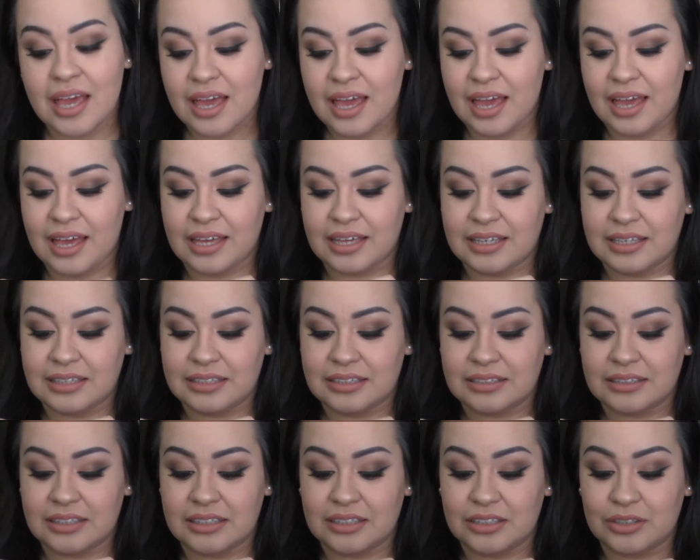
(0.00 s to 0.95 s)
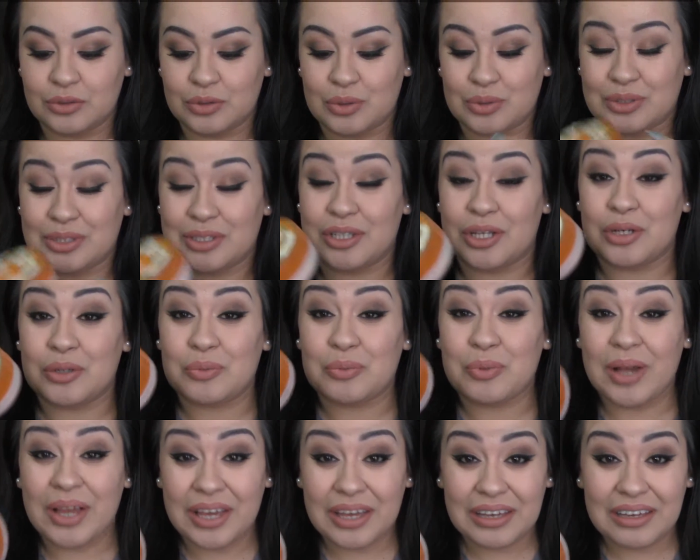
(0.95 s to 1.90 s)
And a little goes a long
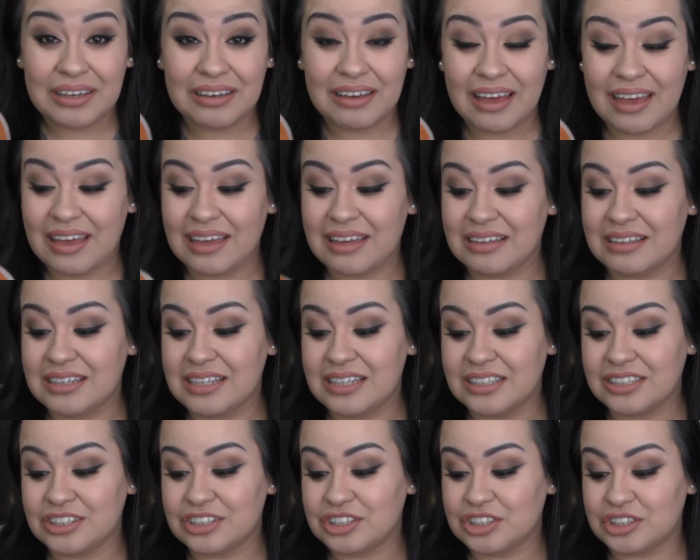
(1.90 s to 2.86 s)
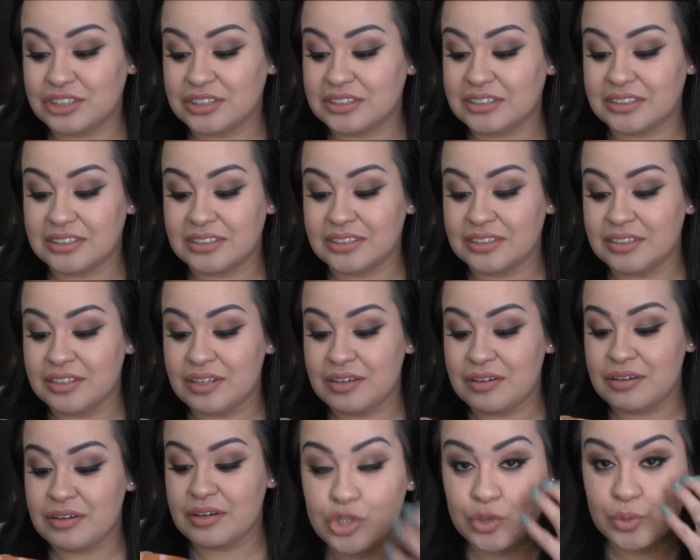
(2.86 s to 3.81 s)
way, and it's just
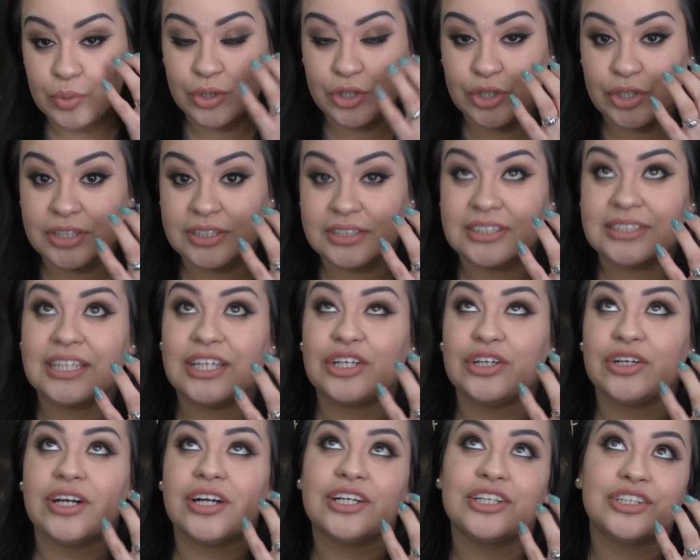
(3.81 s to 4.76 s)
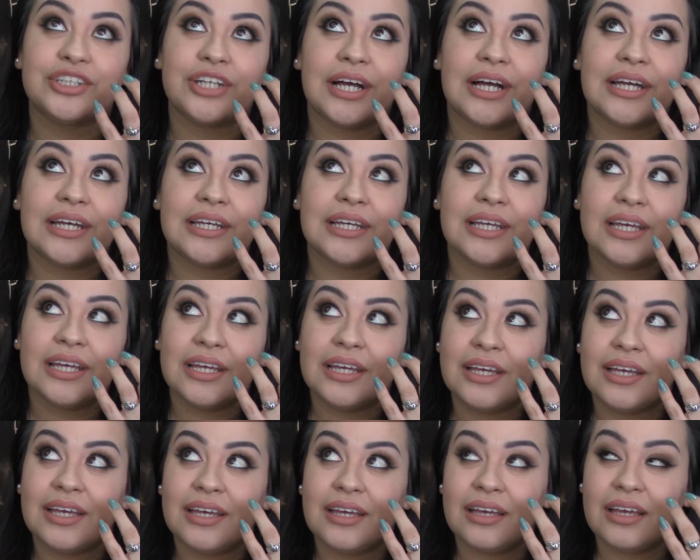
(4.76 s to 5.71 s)
where you can set your under eye
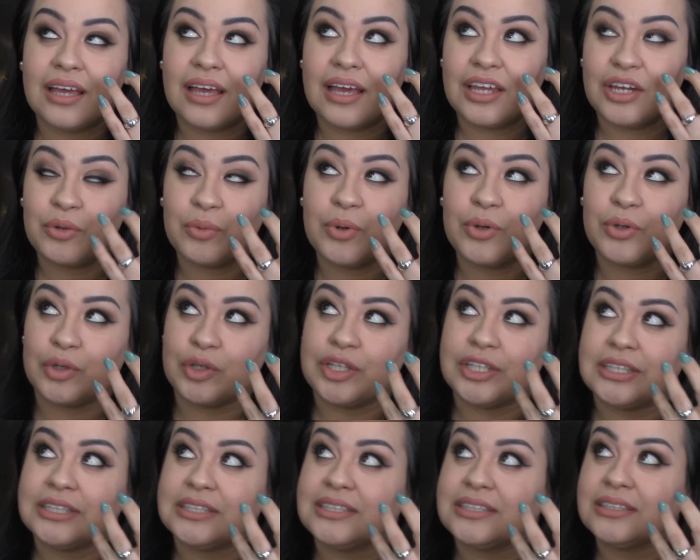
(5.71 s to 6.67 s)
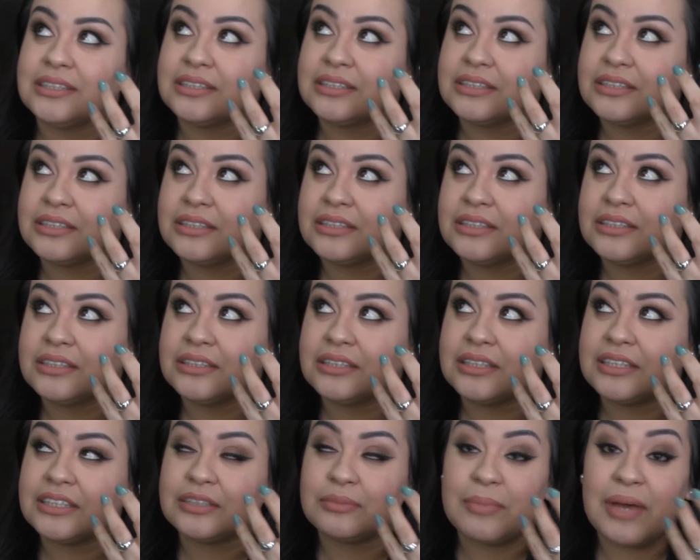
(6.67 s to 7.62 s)
and it won't crease.
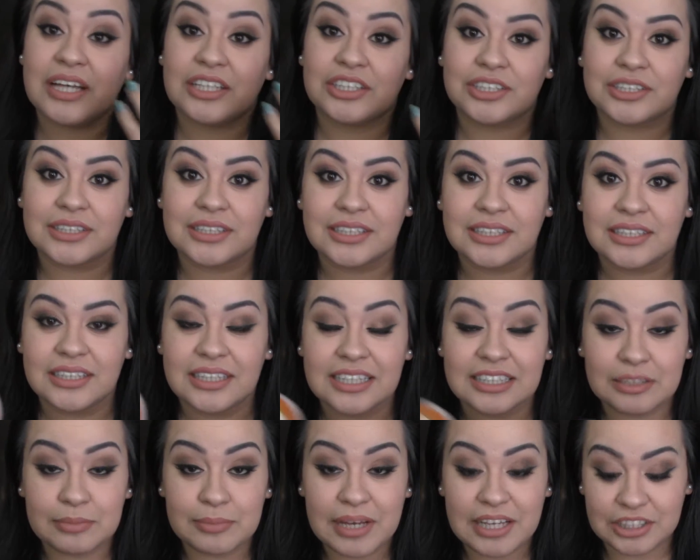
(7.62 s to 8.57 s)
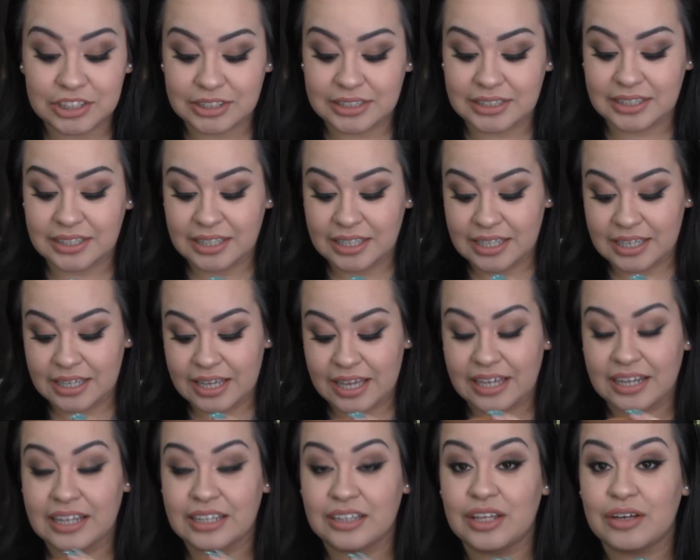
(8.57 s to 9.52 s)
It's magic. It's magic,
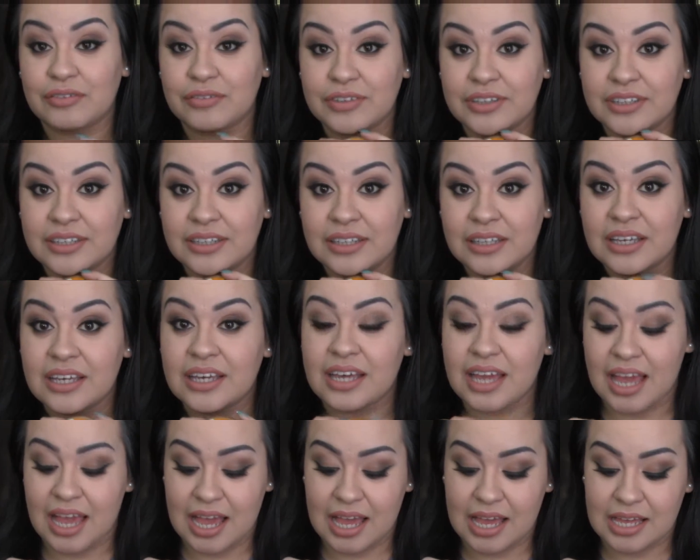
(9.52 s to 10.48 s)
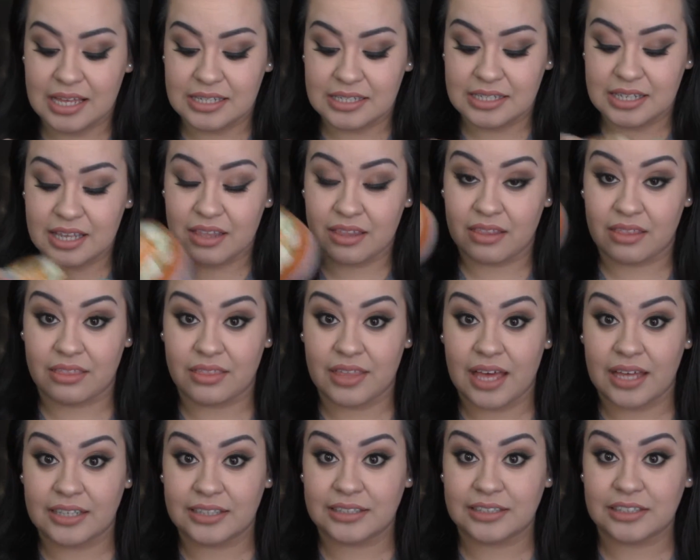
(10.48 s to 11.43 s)
and I love it. And
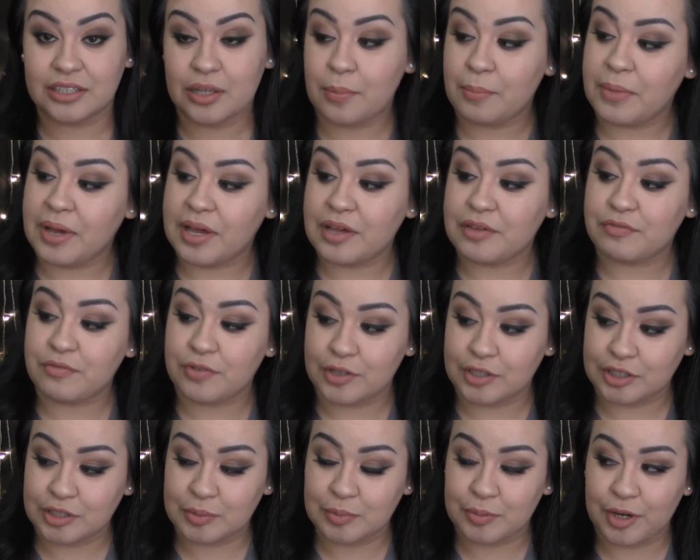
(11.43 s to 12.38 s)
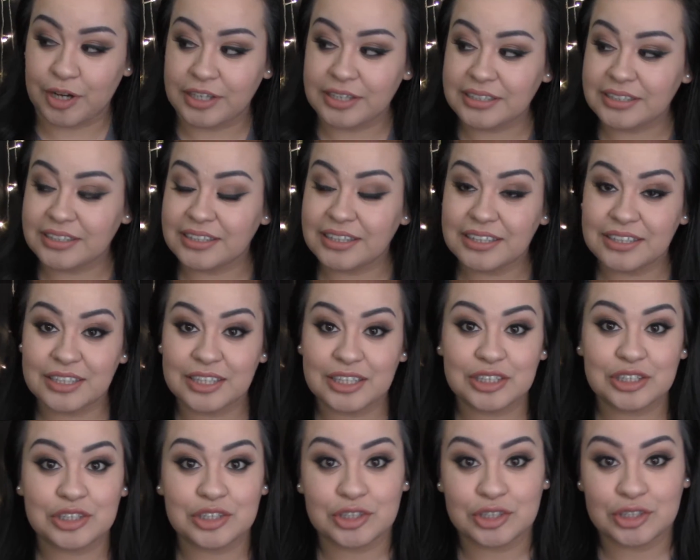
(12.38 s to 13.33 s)
that is my first product that I'd like
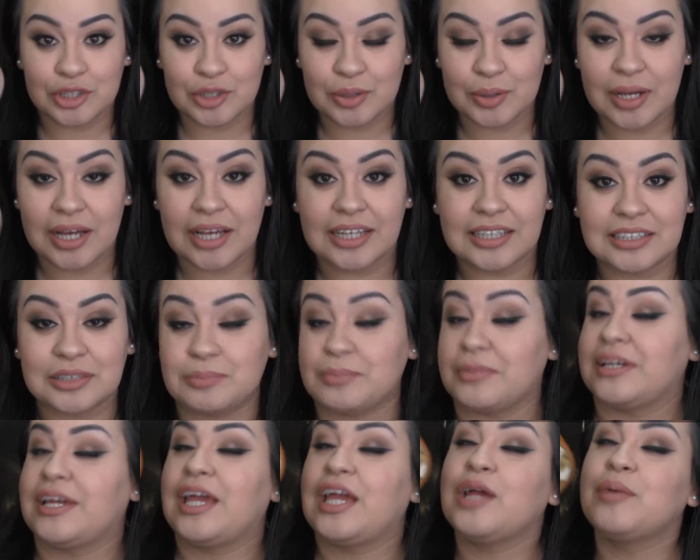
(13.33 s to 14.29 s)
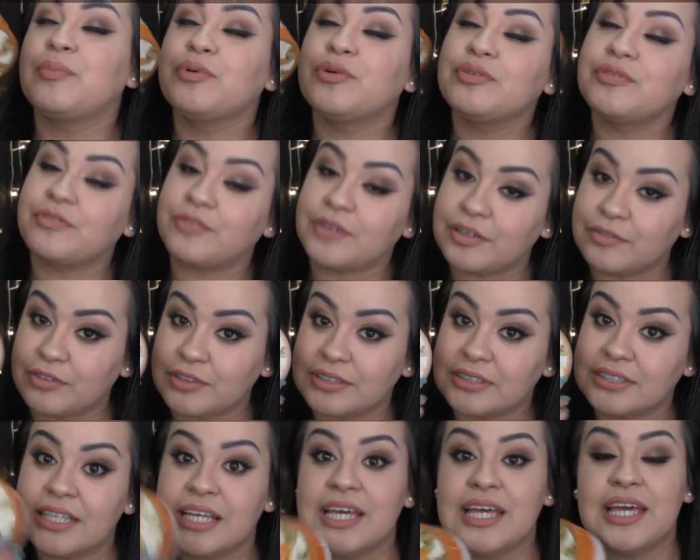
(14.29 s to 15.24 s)
to show as my April favorite
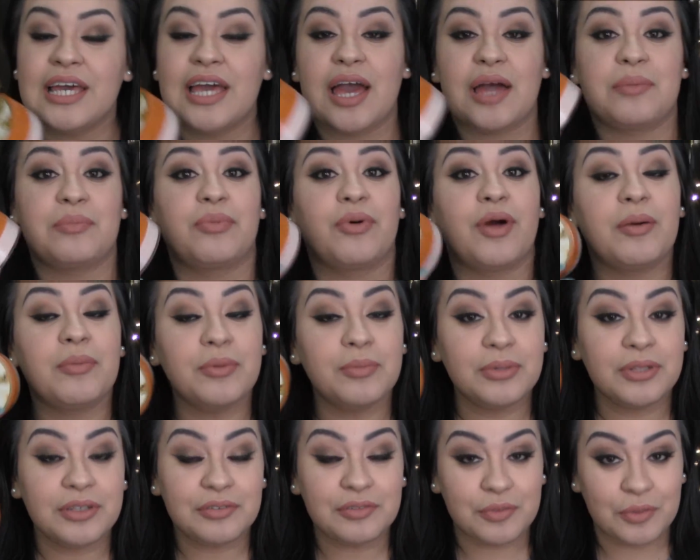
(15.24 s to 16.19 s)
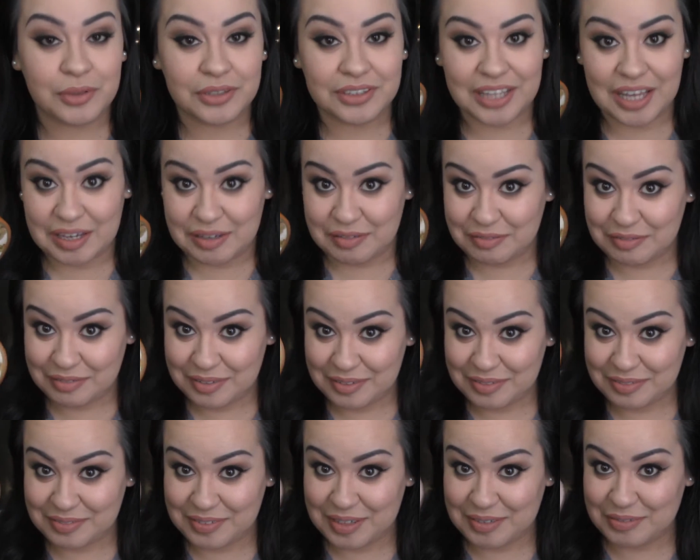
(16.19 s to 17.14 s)
and probably for life
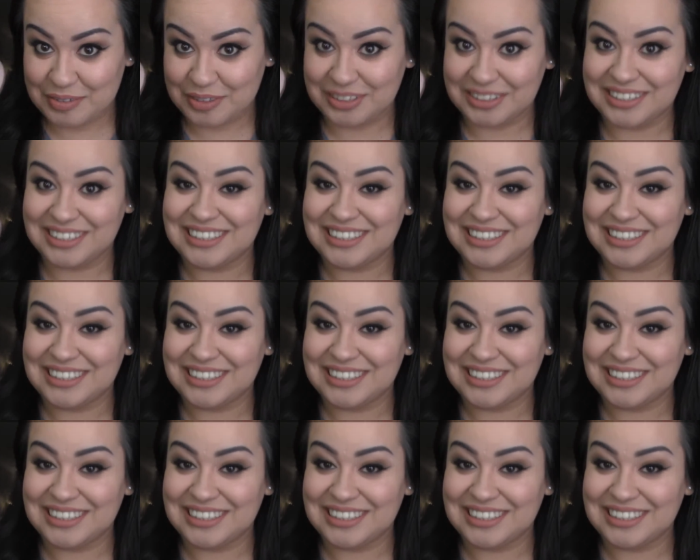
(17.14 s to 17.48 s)
favorite.